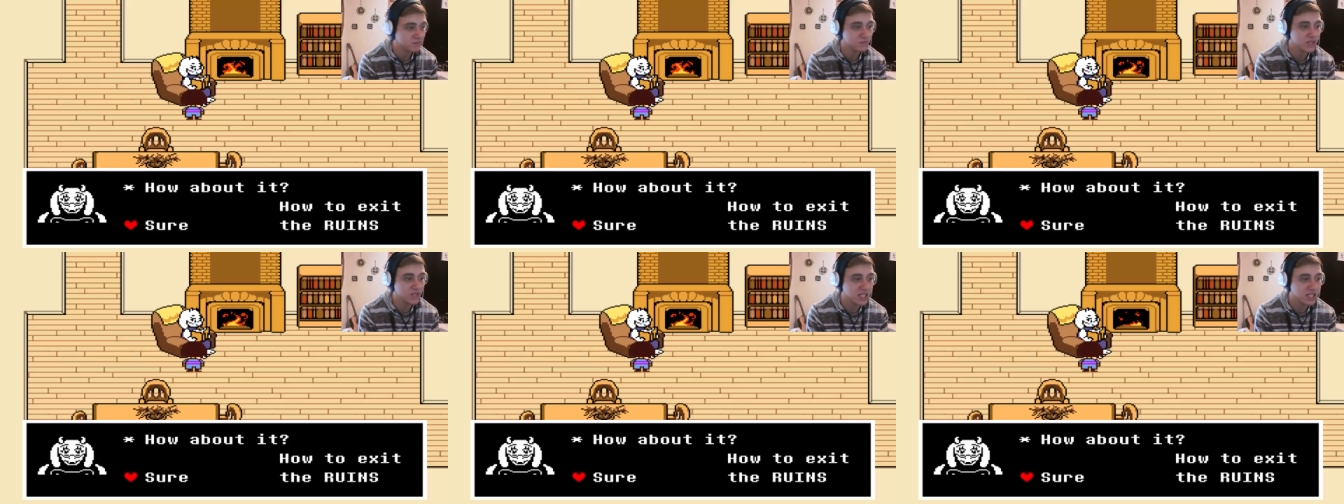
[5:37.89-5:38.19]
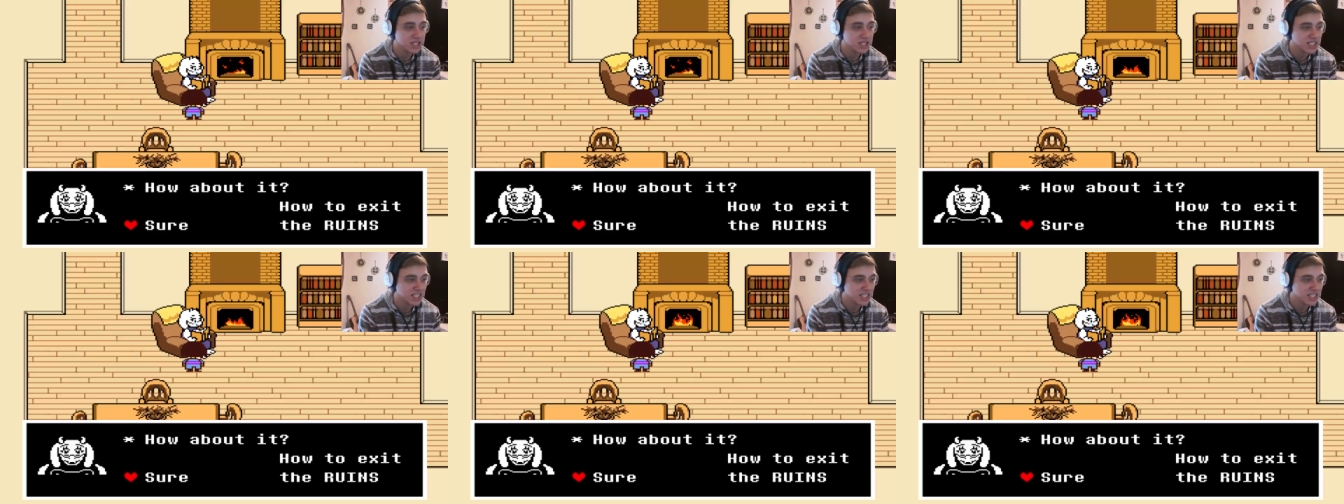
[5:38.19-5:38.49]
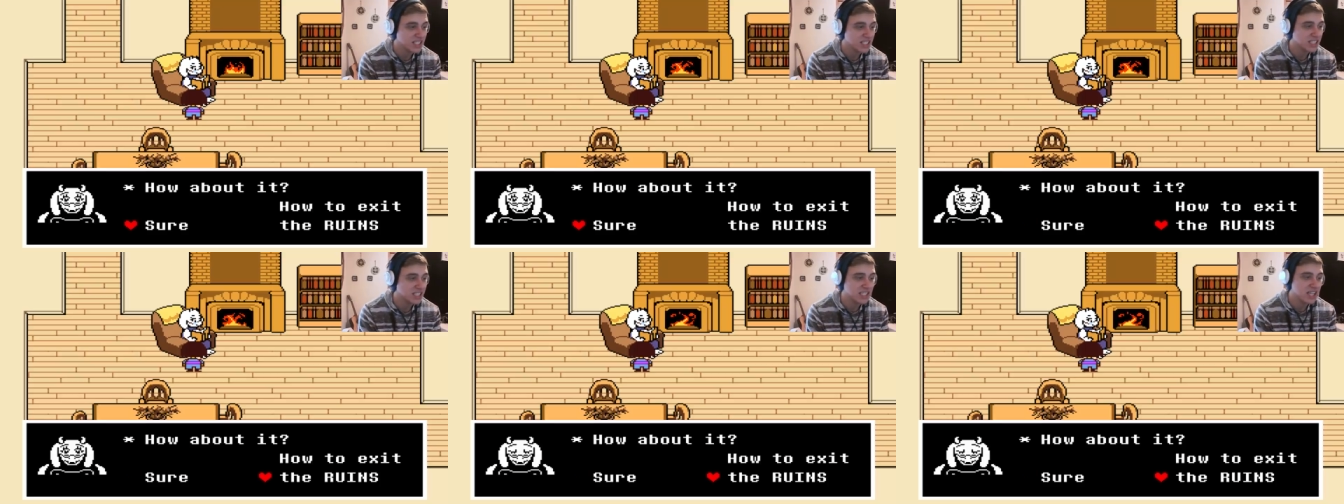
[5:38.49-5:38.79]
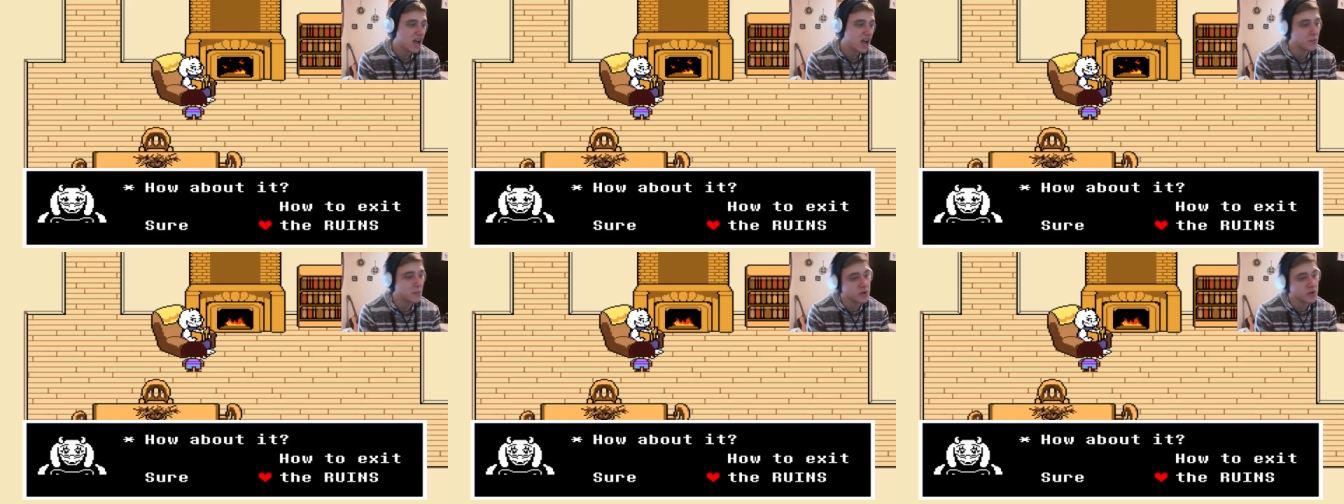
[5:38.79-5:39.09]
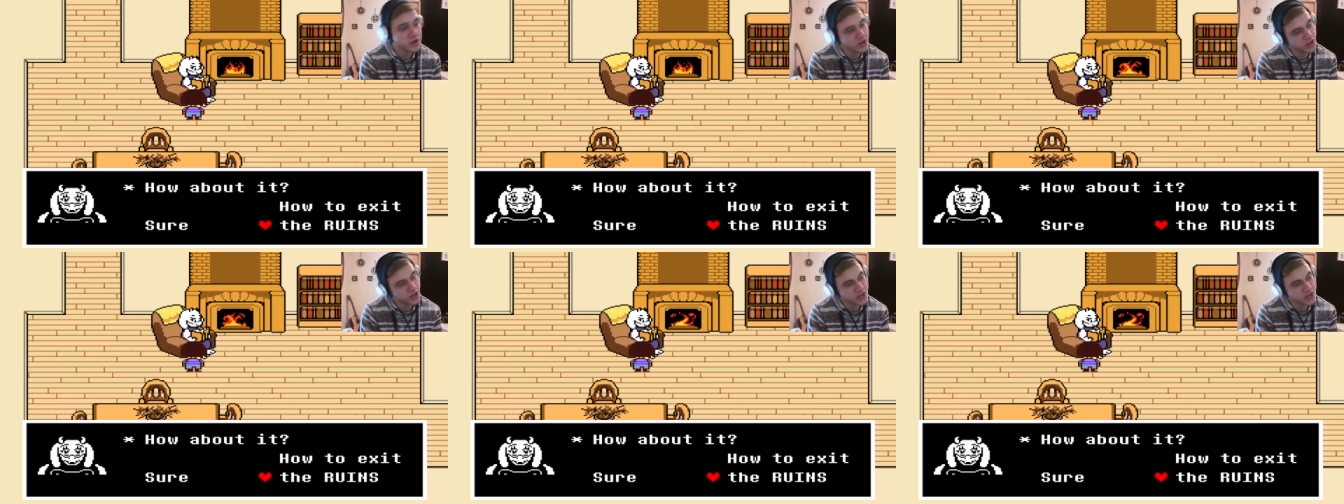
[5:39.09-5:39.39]

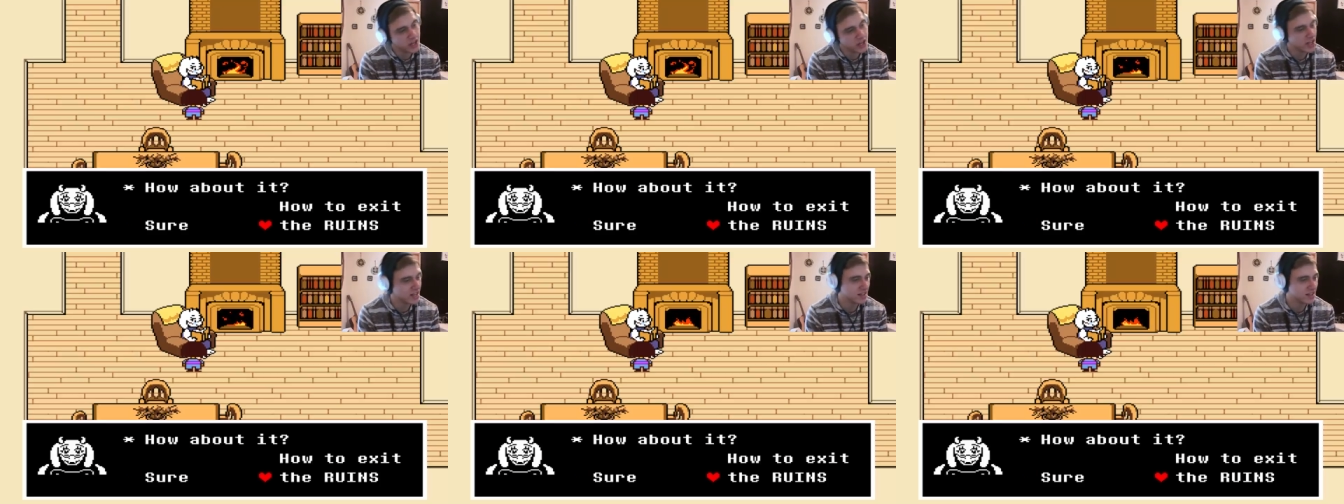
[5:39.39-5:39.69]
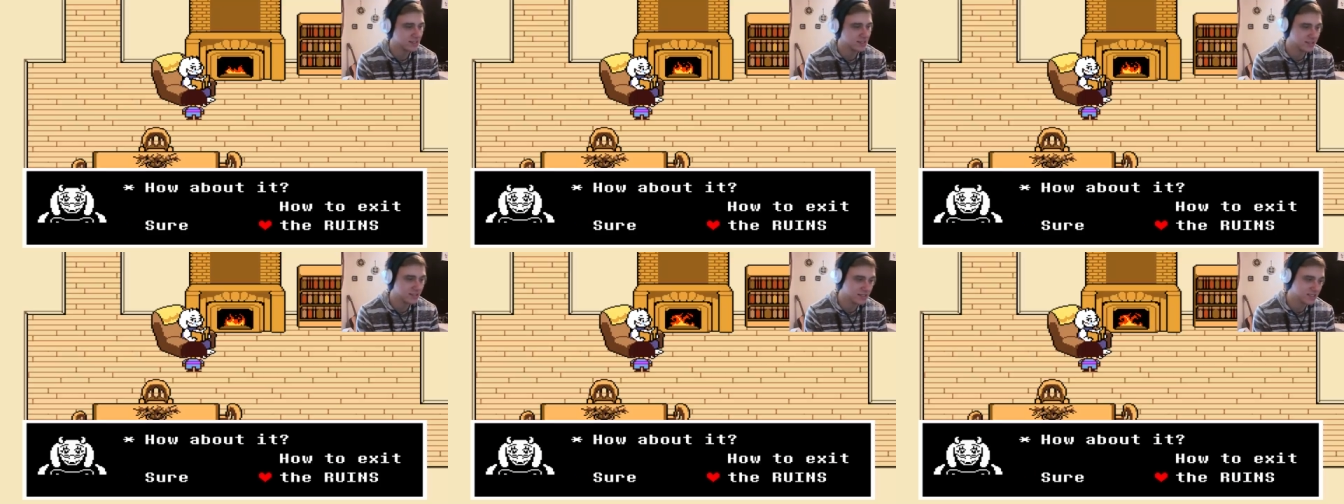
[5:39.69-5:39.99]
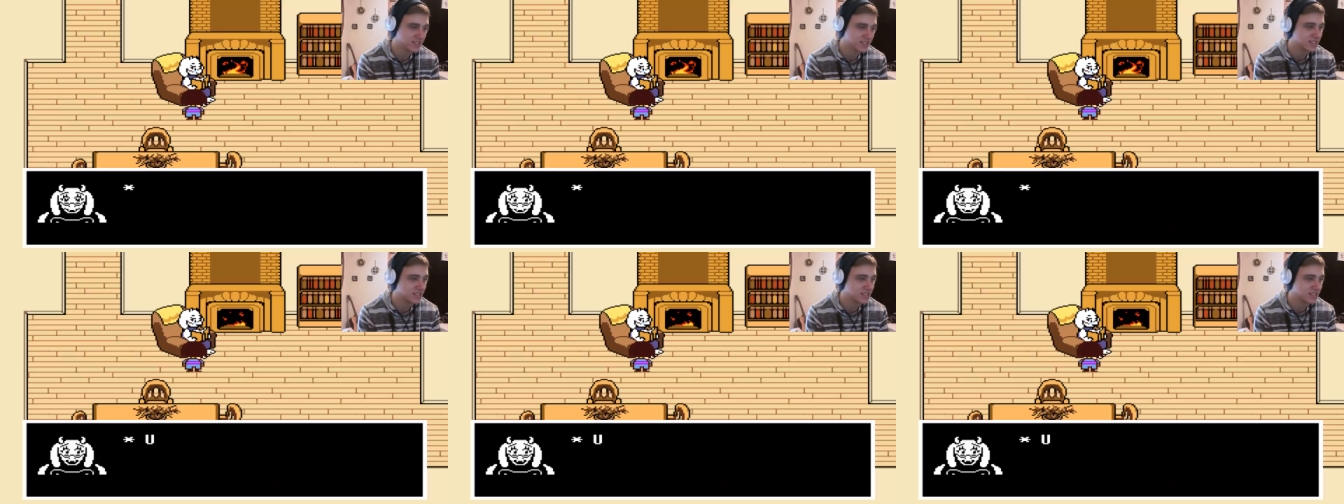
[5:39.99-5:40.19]
I'm good.